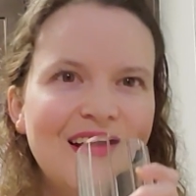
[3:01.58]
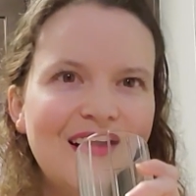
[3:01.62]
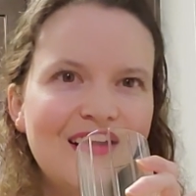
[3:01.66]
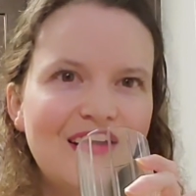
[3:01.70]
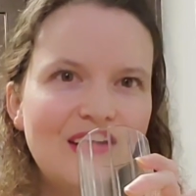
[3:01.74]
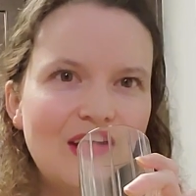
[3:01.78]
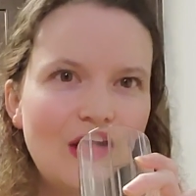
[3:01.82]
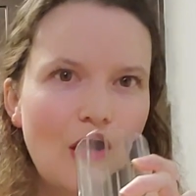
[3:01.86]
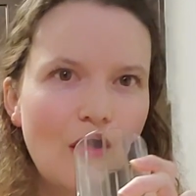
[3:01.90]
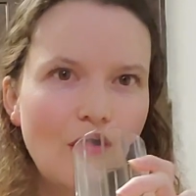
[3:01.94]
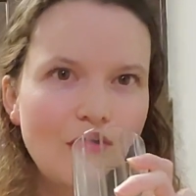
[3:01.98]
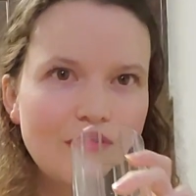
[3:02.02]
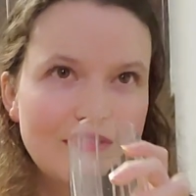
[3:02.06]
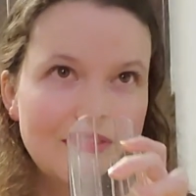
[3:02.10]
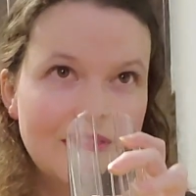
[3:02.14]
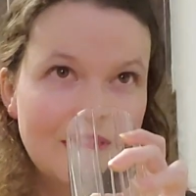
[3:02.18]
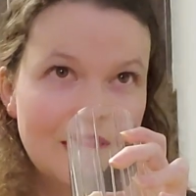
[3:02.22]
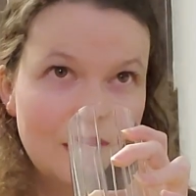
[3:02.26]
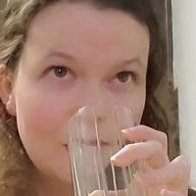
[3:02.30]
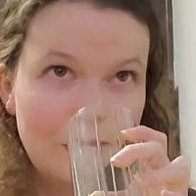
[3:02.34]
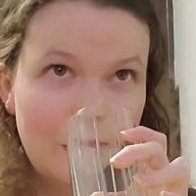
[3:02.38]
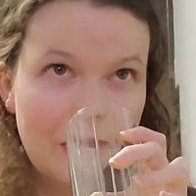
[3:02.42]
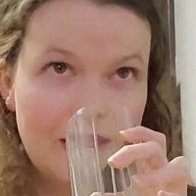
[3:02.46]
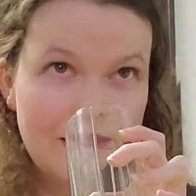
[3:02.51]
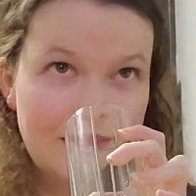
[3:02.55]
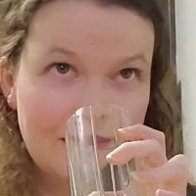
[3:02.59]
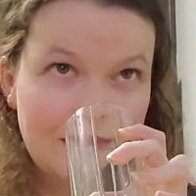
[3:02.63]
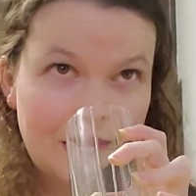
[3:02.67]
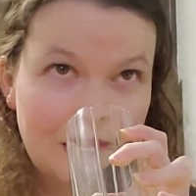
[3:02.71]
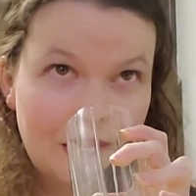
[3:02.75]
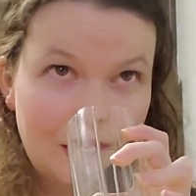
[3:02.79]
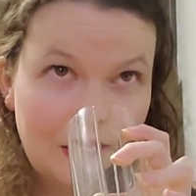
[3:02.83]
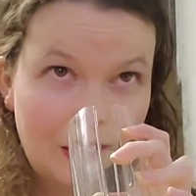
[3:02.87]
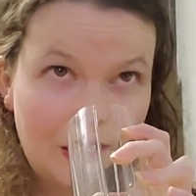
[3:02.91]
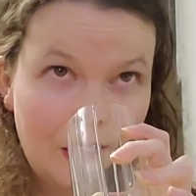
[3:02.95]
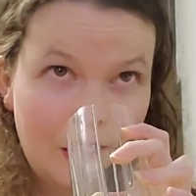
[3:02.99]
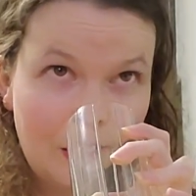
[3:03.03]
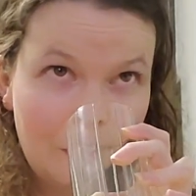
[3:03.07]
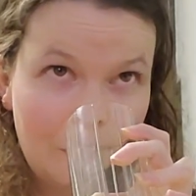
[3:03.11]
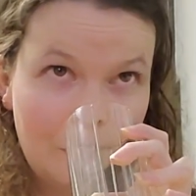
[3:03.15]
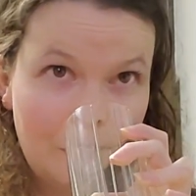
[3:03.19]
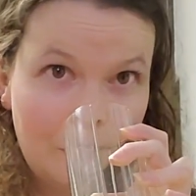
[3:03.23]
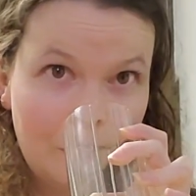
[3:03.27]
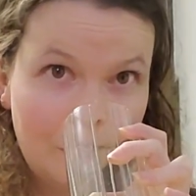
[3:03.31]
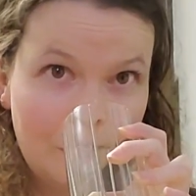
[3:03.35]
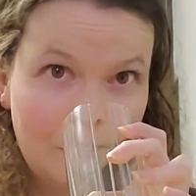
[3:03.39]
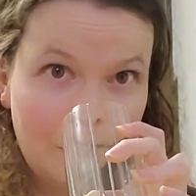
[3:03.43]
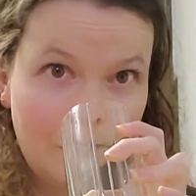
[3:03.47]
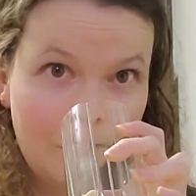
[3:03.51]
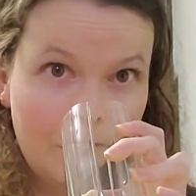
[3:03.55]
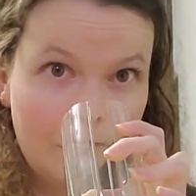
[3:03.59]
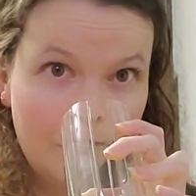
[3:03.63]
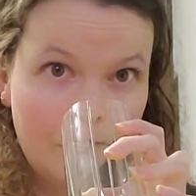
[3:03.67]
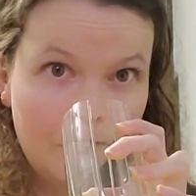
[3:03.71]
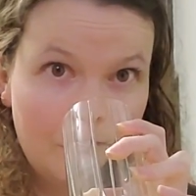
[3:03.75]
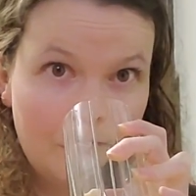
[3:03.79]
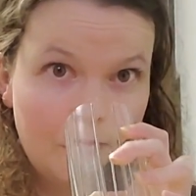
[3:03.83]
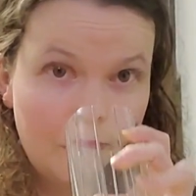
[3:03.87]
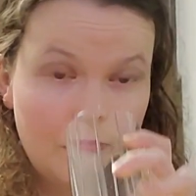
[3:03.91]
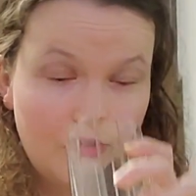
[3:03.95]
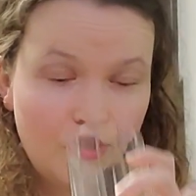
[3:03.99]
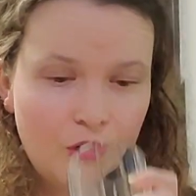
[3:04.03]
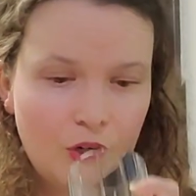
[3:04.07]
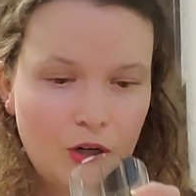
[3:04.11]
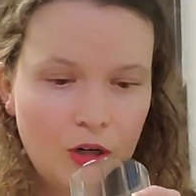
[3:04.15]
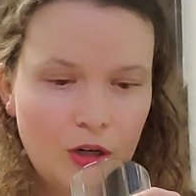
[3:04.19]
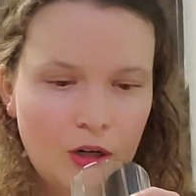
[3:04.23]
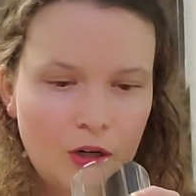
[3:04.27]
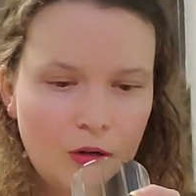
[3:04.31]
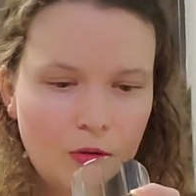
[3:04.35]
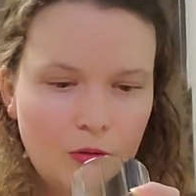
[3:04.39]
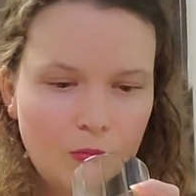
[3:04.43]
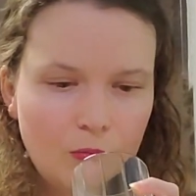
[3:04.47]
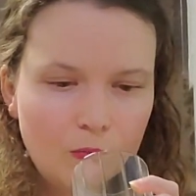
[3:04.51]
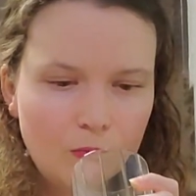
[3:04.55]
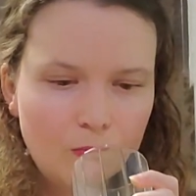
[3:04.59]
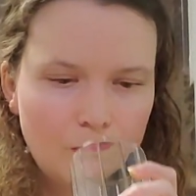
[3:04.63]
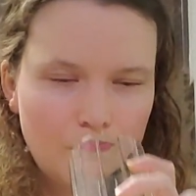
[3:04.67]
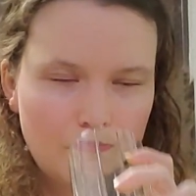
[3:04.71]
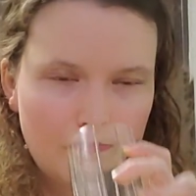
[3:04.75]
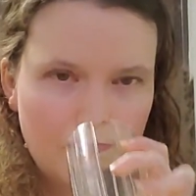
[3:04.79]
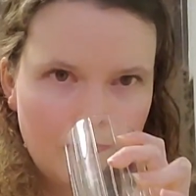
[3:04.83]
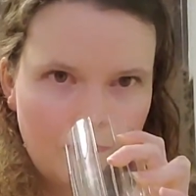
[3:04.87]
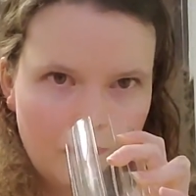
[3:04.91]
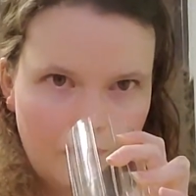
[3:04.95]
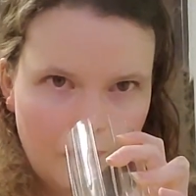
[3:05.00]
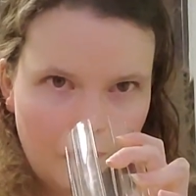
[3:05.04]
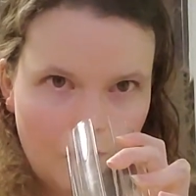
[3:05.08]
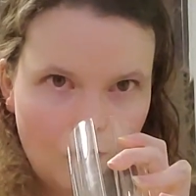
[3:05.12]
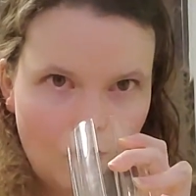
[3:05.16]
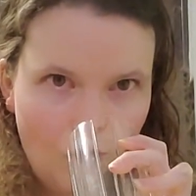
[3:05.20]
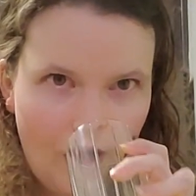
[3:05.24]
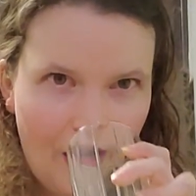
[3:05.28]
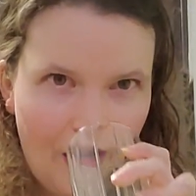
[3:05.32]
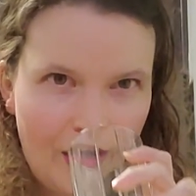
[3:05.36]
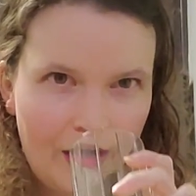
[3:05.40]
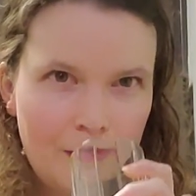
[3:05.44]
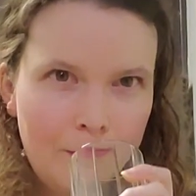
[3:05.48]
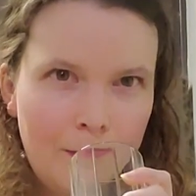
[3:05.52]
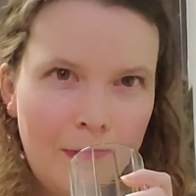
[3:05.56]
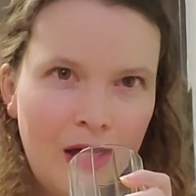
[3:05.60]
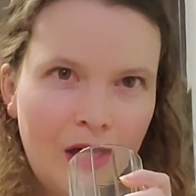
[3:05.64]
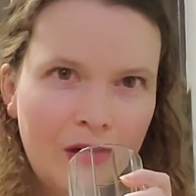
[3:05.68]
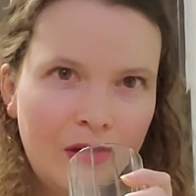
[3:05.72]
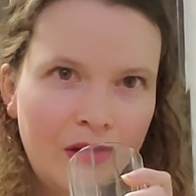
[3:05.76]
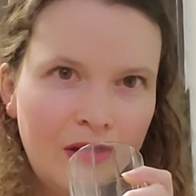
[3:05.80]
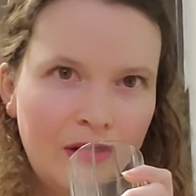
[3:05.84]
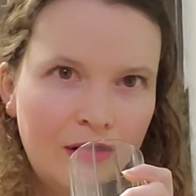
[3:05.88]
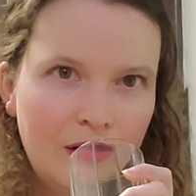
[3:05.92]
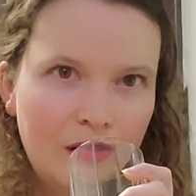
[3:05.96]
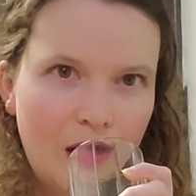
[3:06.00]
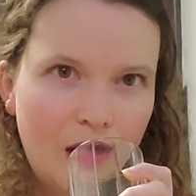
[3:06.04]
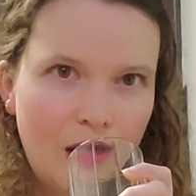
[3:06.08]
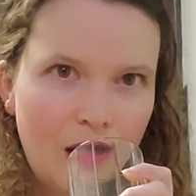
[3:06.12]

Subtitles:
nose is basically pure watermelon.